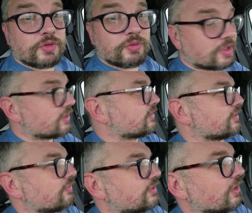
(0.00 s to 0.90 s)
a few years
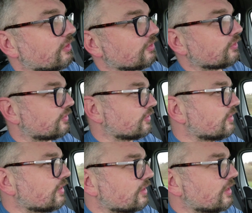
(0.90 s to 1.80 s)
of child
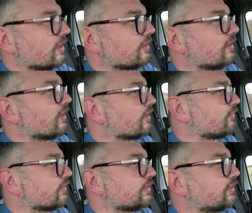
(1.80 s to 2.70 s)

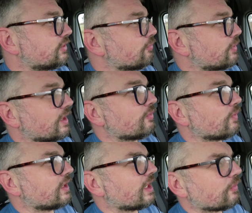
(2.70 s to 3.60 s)
life and jumping in
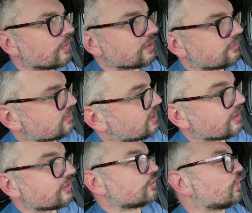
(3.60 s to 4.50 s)
when they were
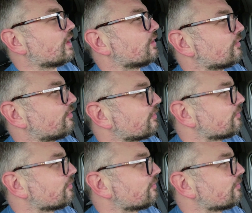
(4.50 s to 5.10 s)
10 and 12.